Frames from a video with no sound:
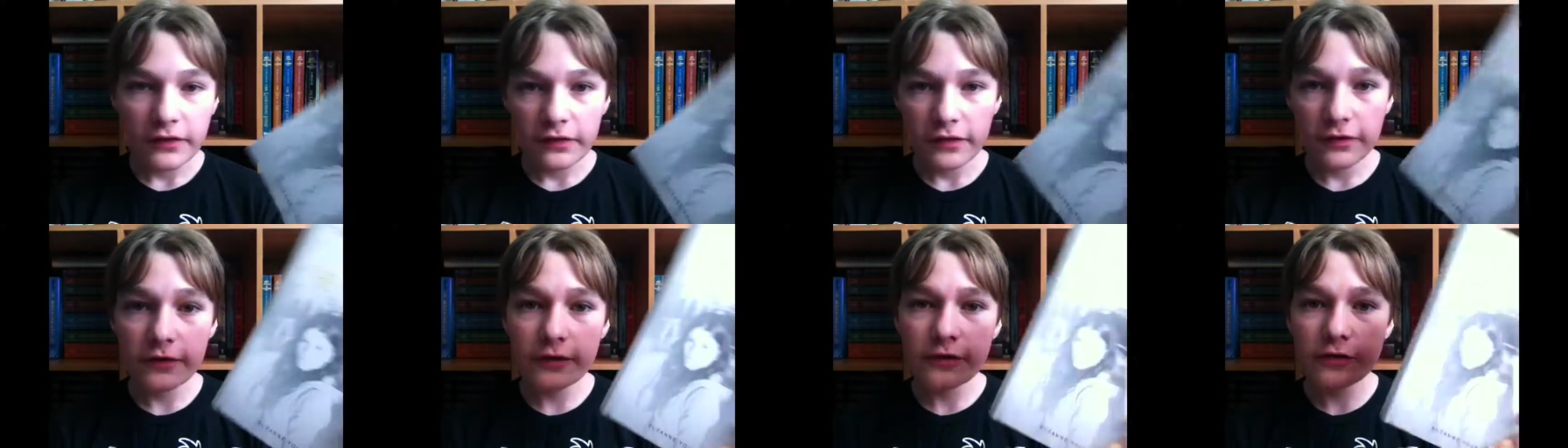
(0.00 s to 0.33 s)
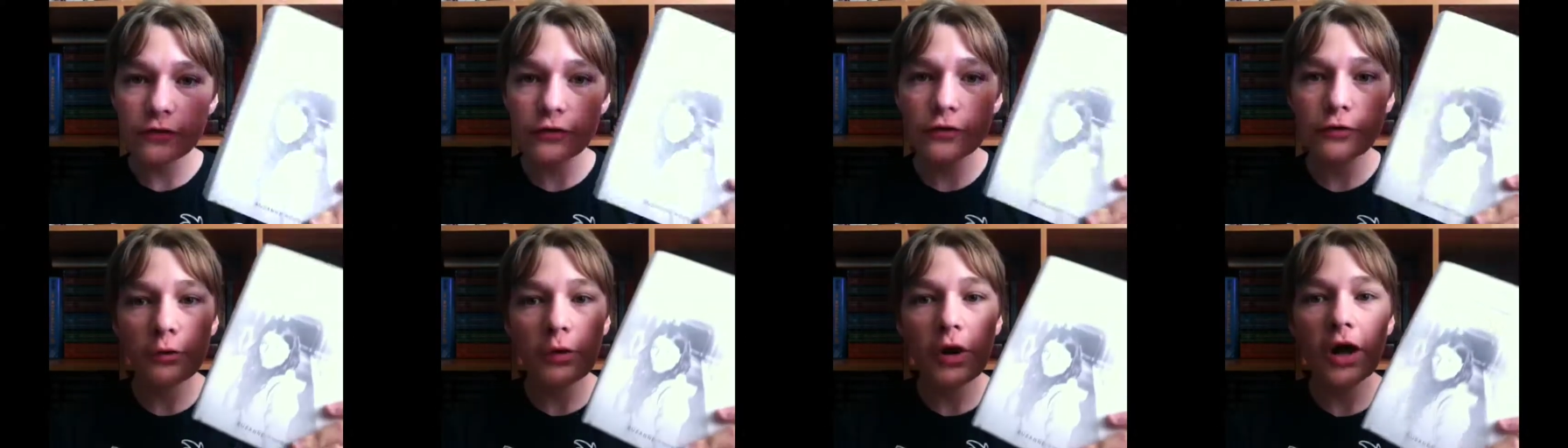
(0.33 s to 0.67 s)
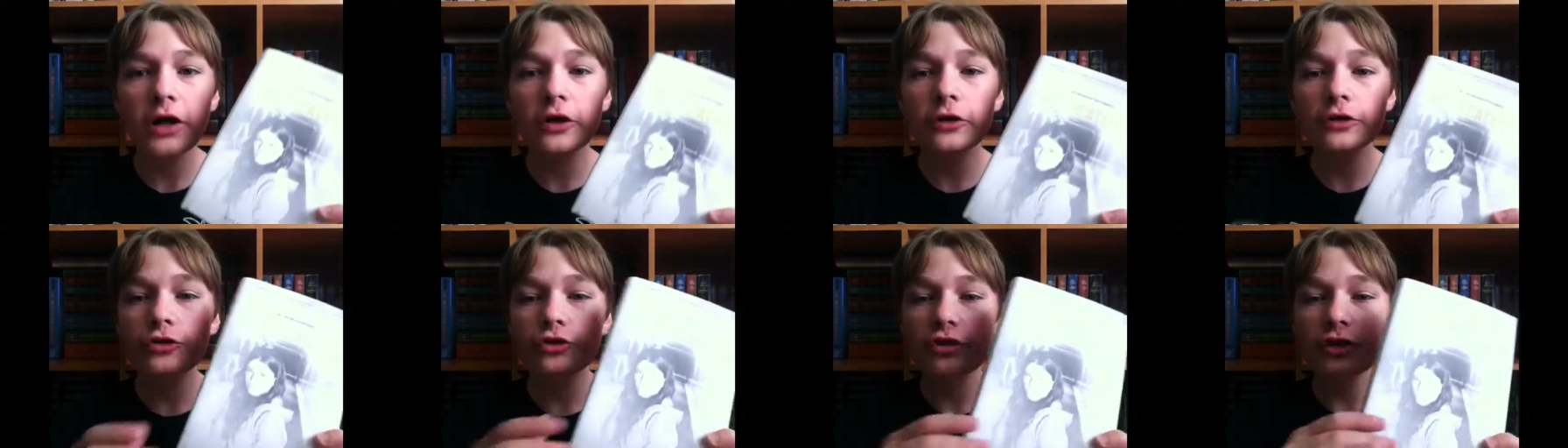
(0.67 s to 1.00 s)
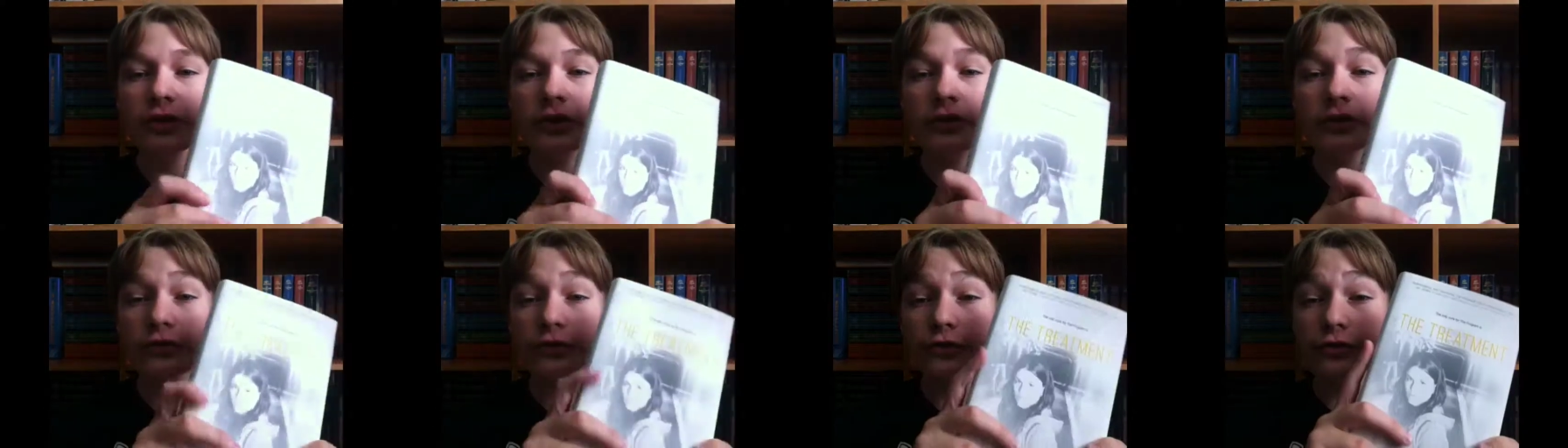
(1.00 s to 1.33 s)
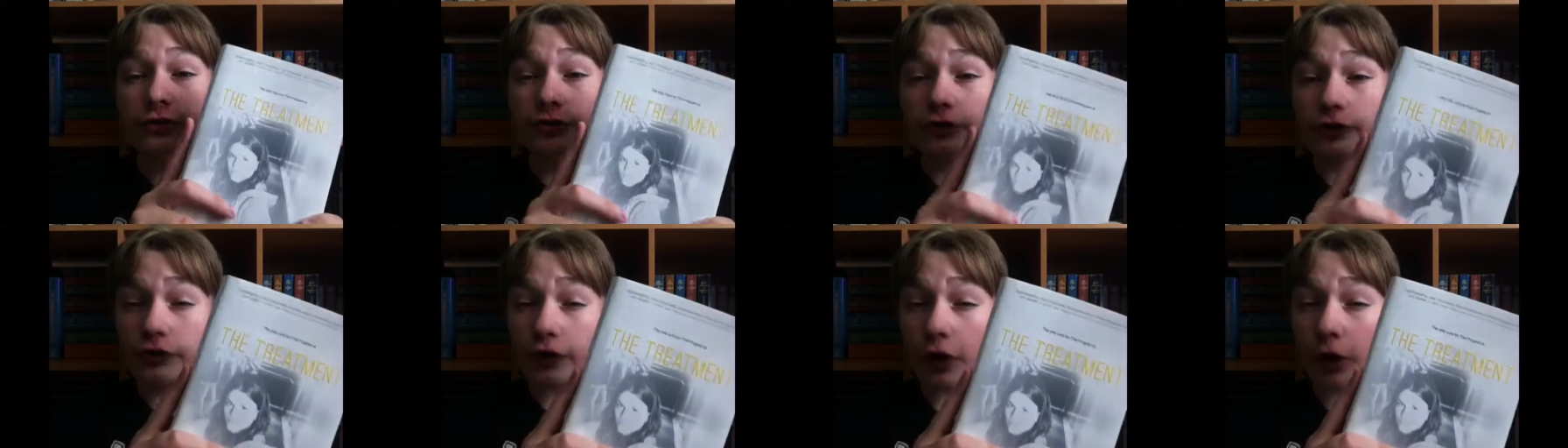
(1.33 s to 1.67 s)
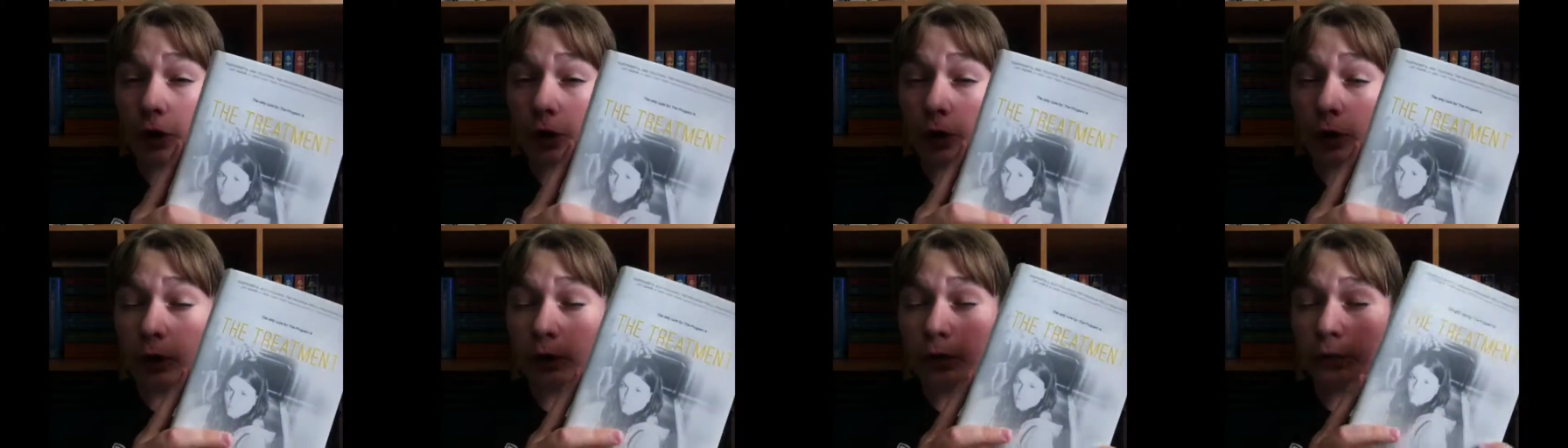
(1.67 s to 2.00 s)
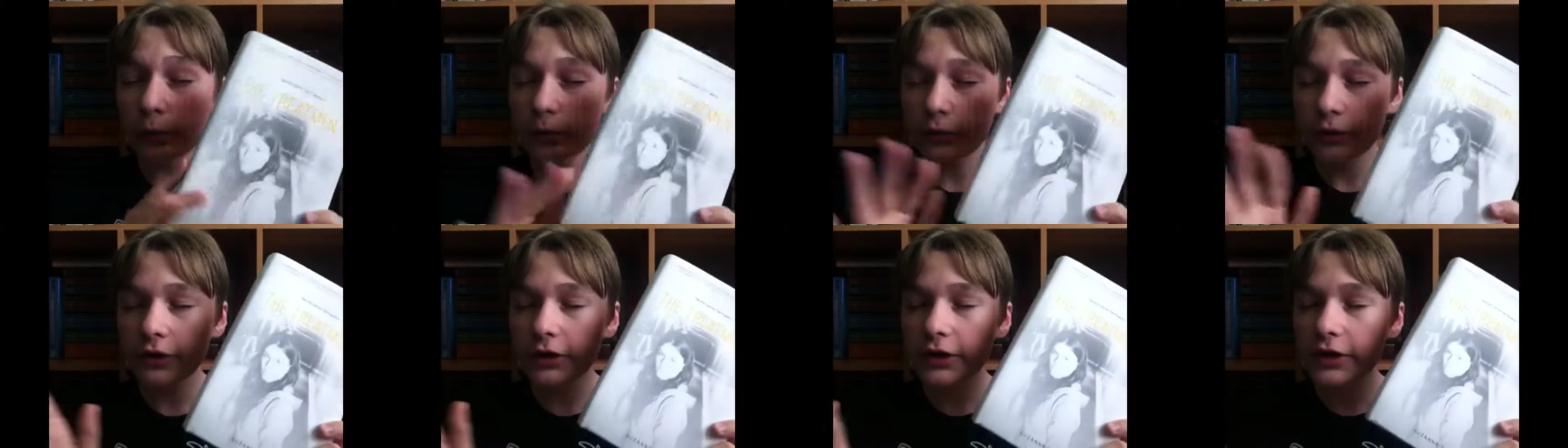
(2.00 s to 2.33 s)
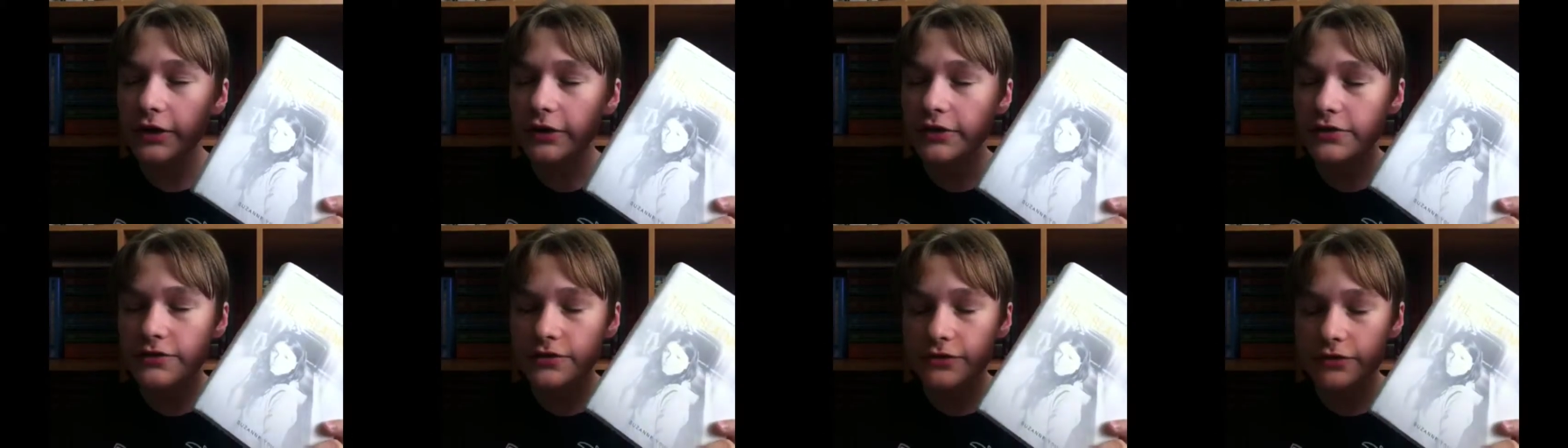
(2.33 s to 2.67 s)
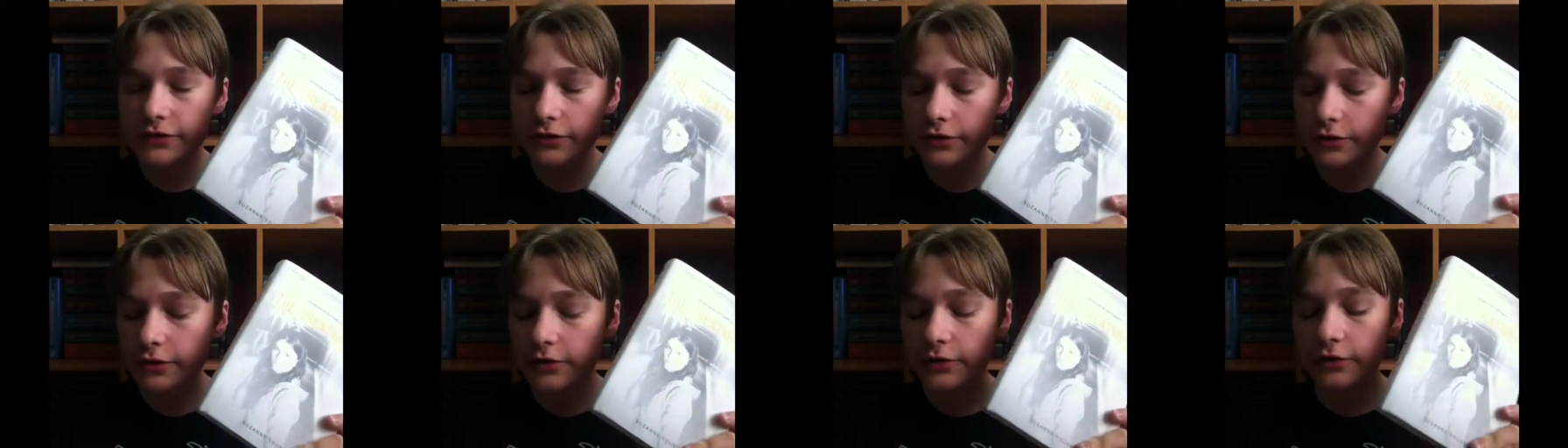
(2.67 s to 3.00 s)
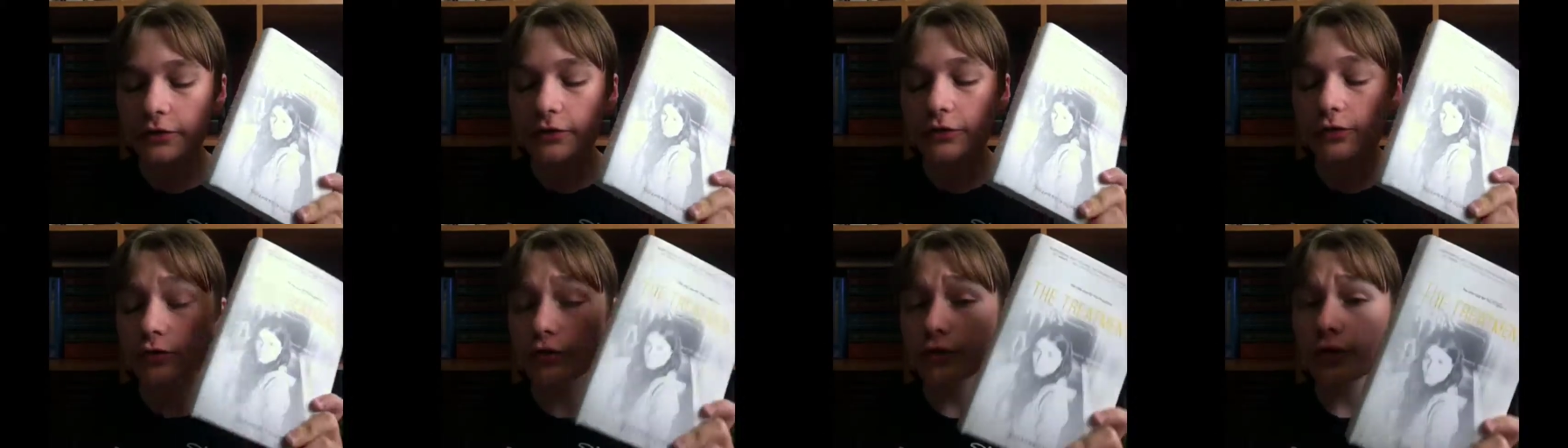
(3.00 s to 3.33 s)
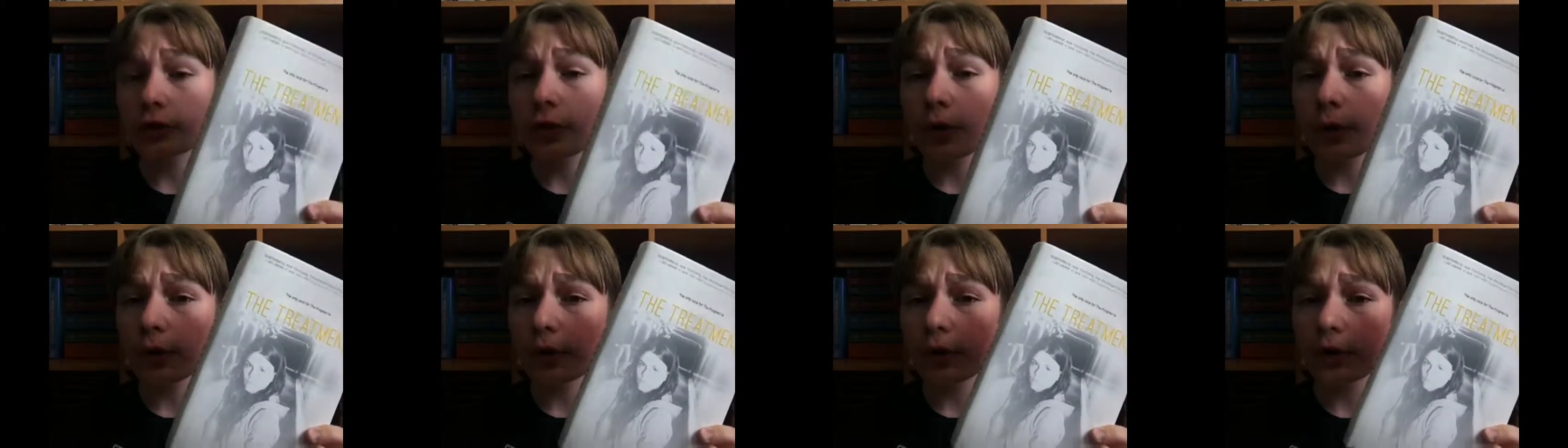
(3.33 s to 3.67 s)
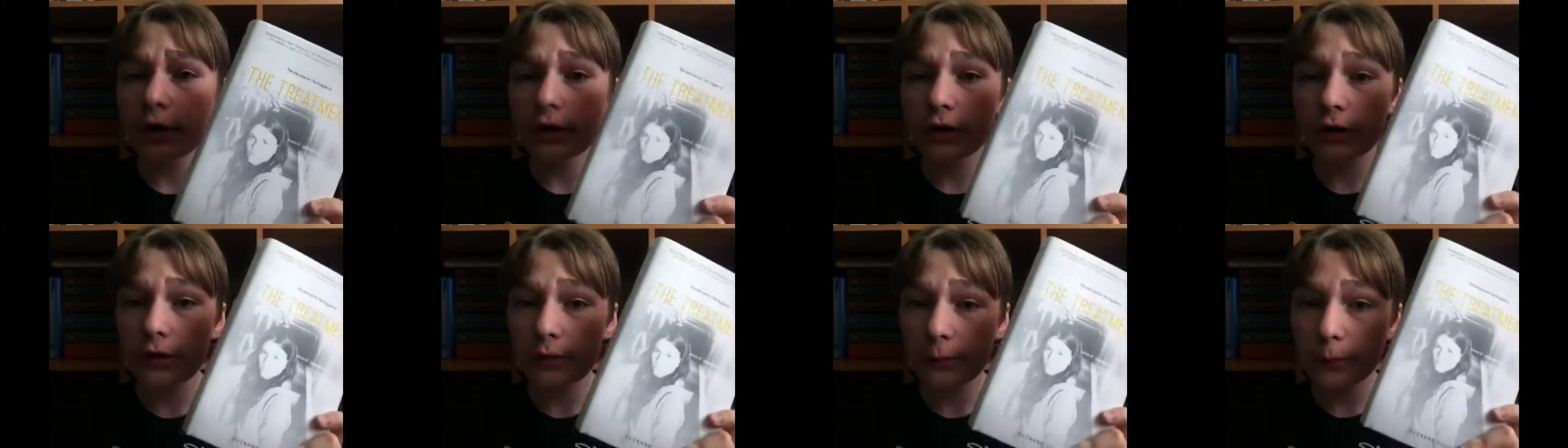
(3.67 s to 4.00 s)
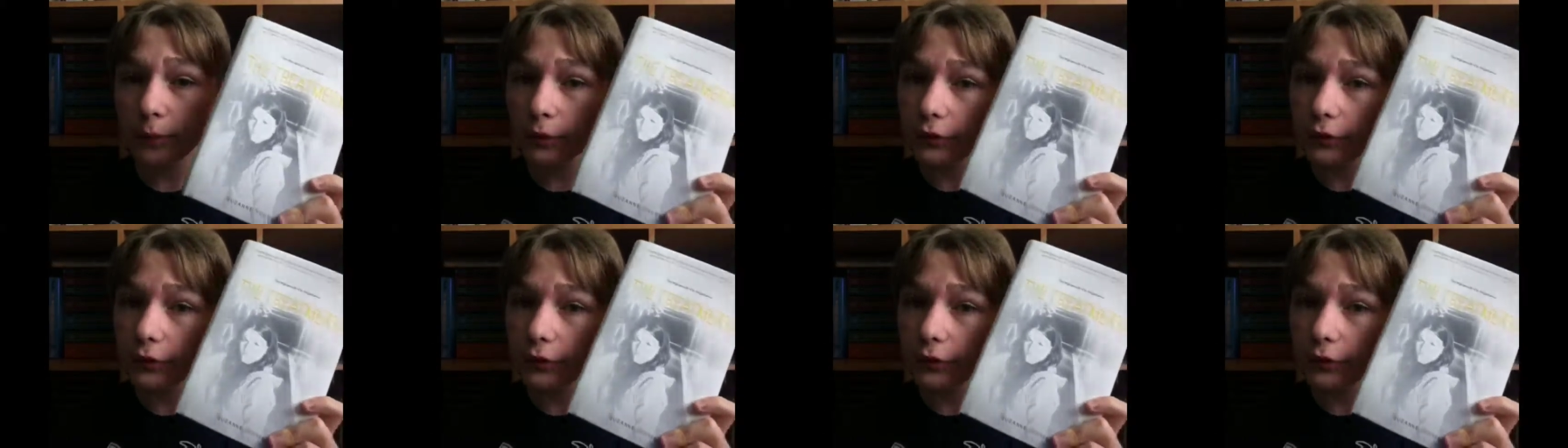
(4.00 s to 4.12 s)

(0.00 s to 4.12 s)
This duology is so, please so good.